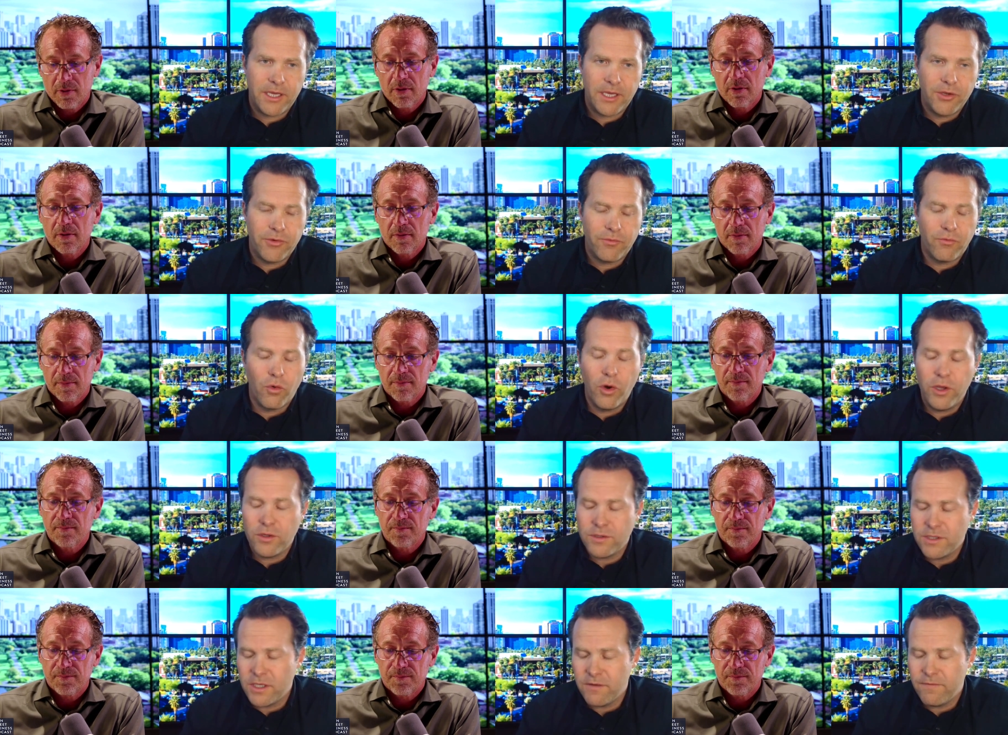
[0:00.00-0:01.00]
Speaker 1: like your
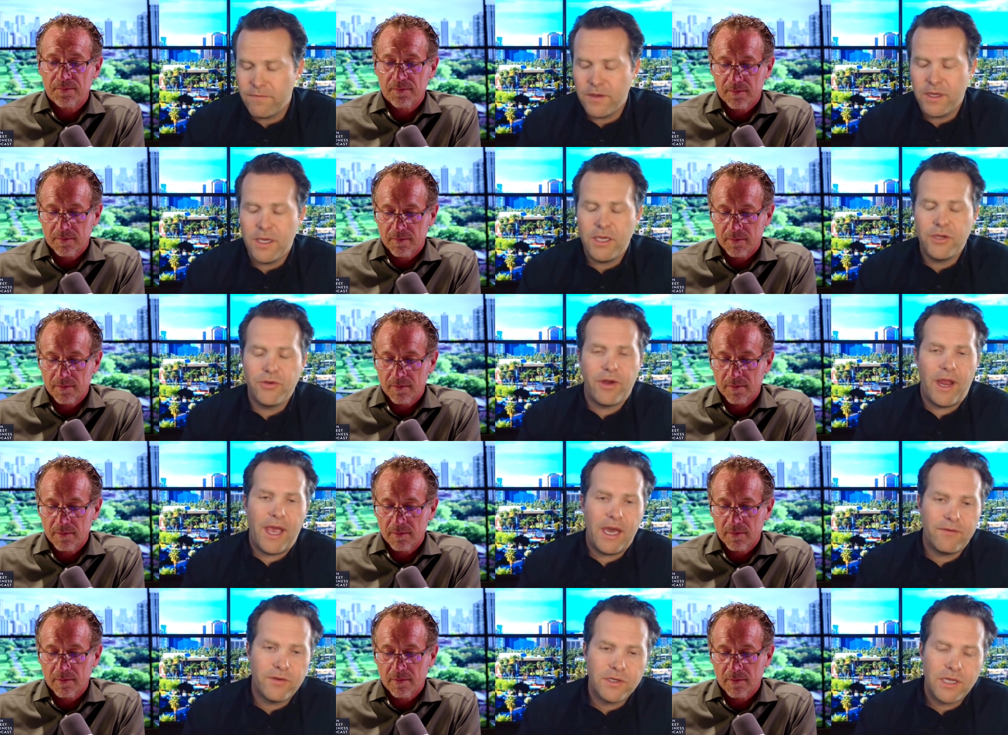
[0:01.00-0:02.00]
royalty fee, your
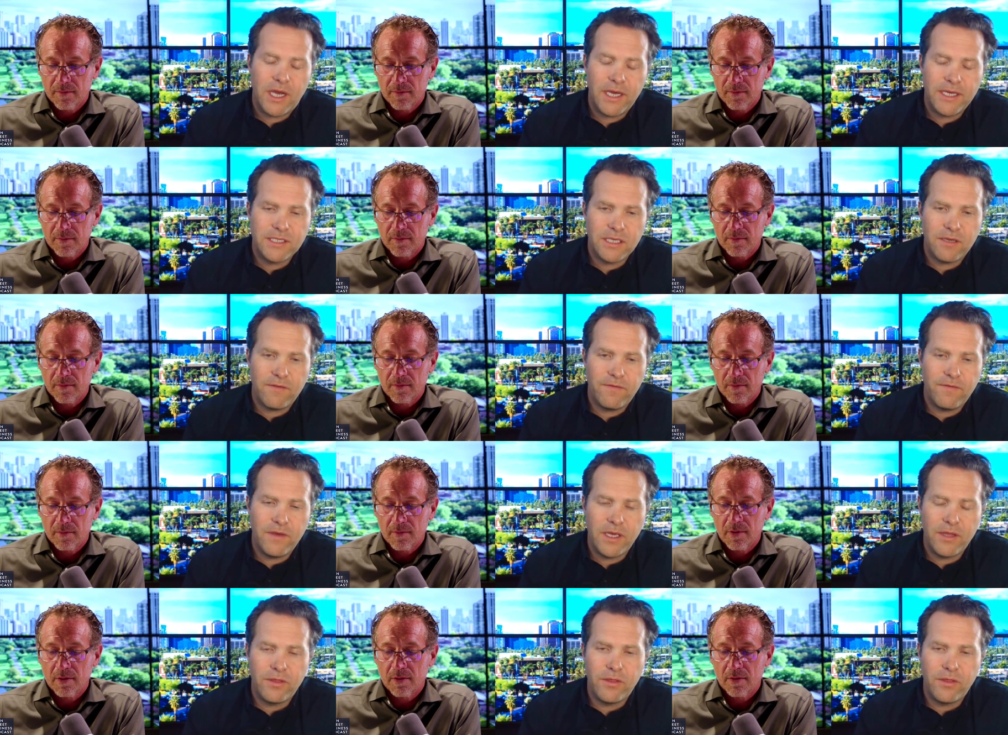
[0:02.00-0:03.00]
advertising
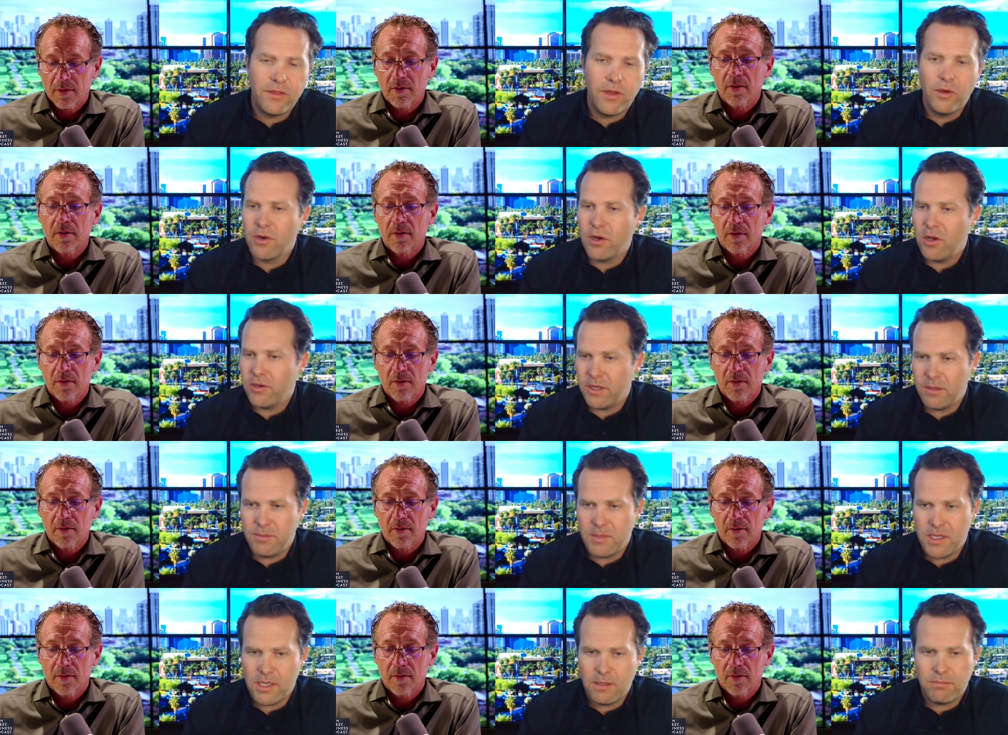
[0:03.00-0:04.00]
fee, those are all going
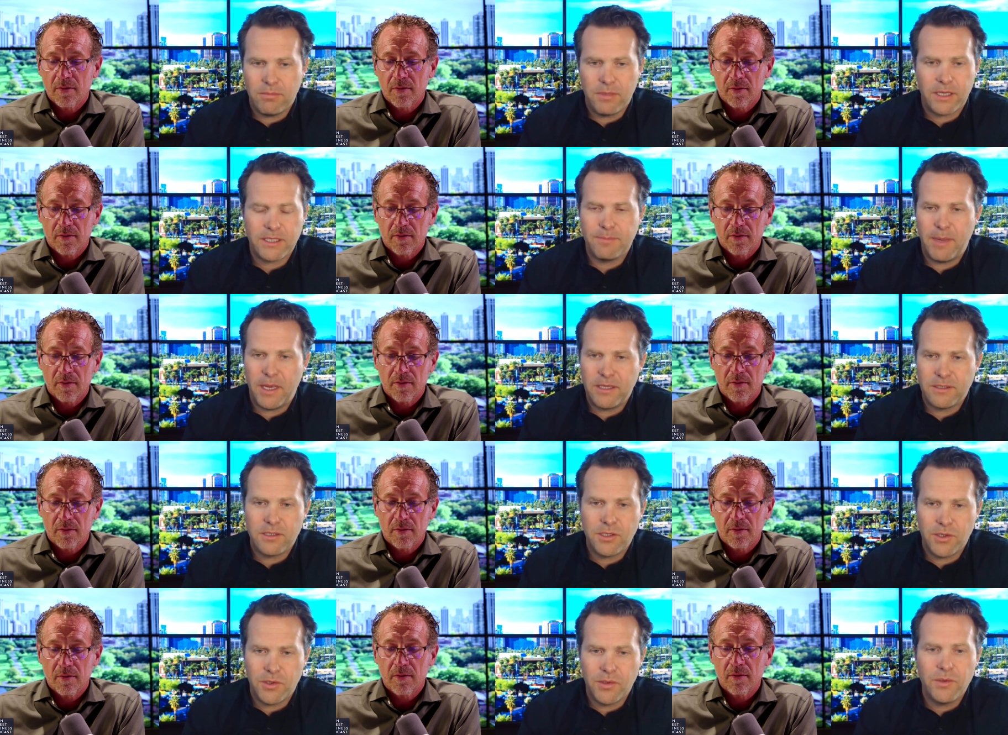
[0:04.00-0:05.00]
to be
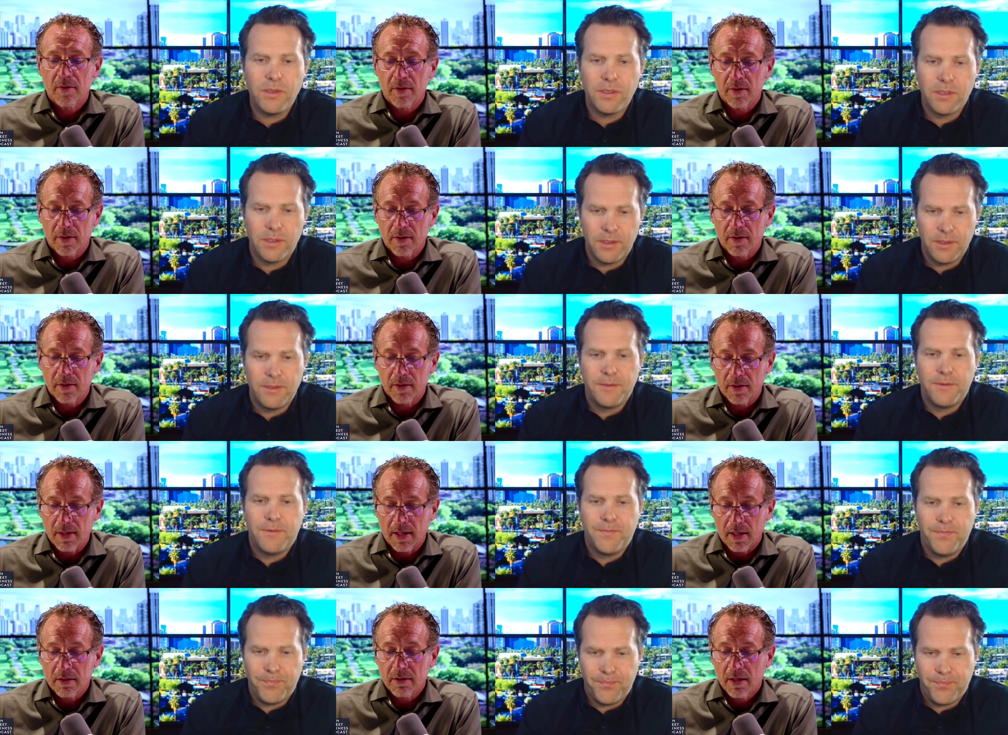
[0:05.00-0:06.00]
expense too.
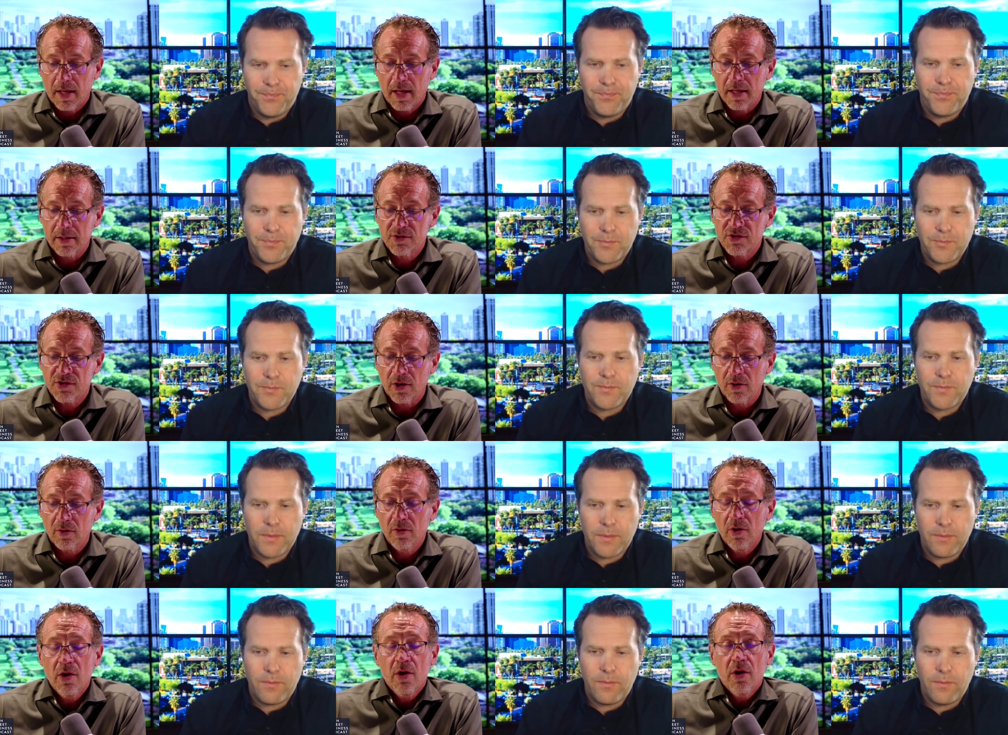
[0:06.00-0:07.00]
Speaker 2: Yeah. And so,
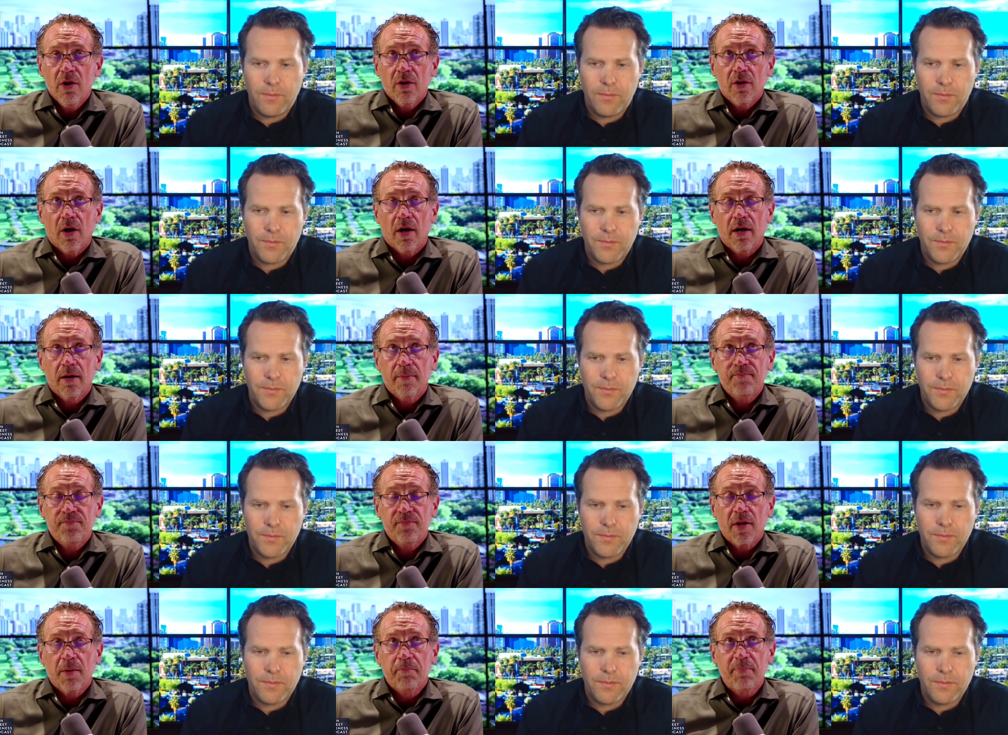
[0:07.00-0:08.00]
um,
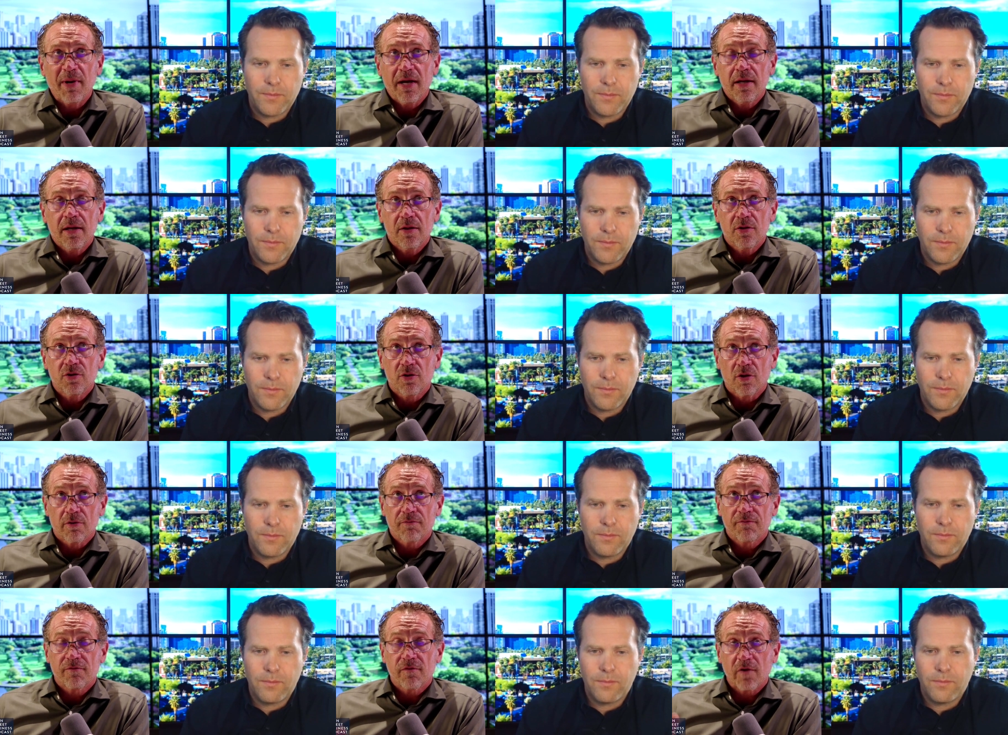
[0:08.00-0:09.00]
but your
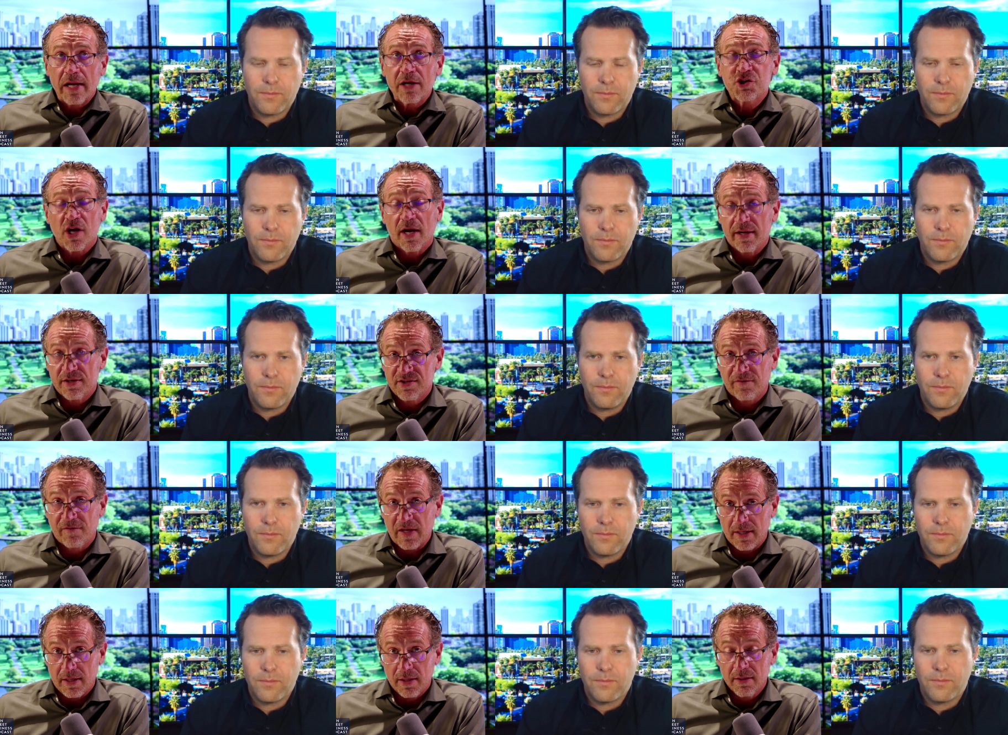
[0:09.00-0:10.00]
franchise
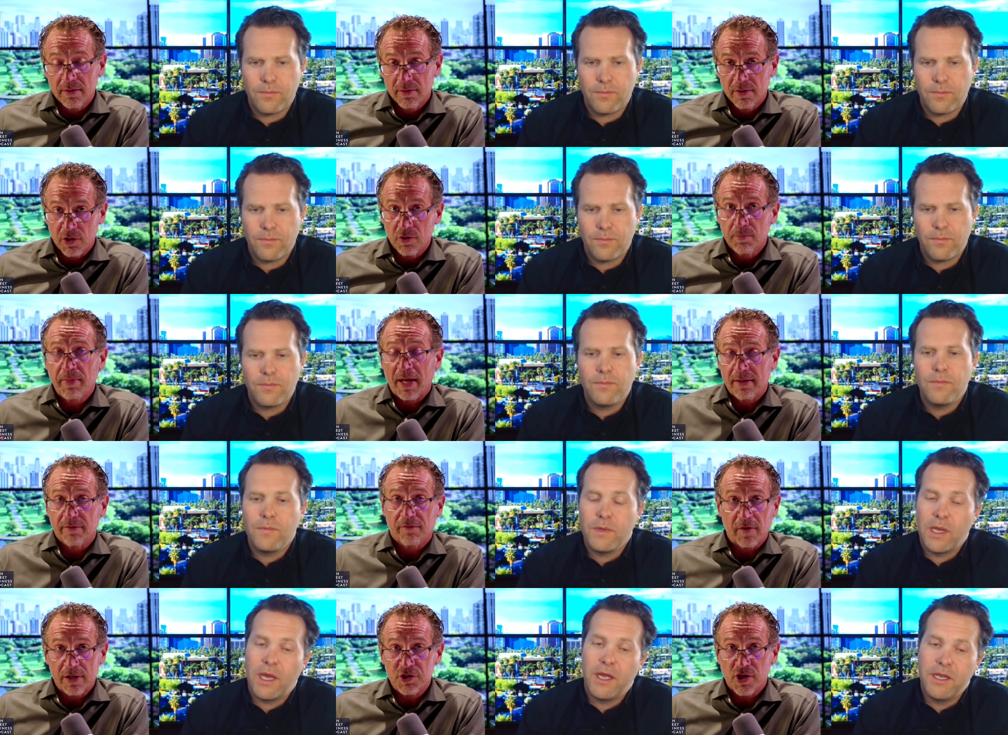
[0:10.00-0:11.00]
fee that you paid the
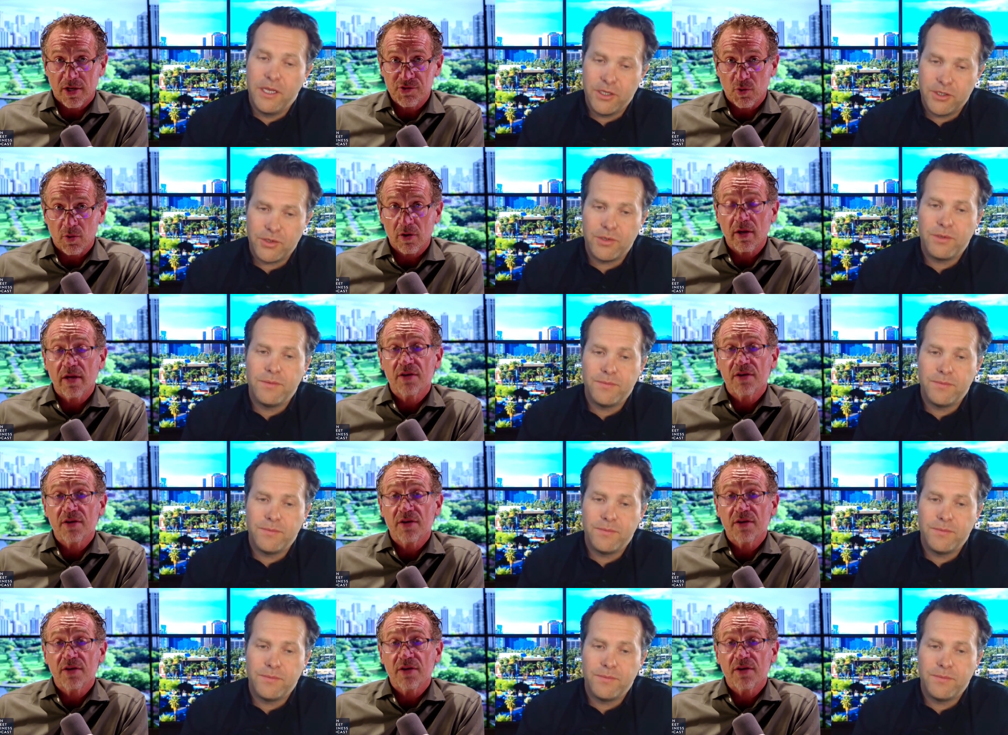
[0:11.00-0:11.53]
franchisor yeah.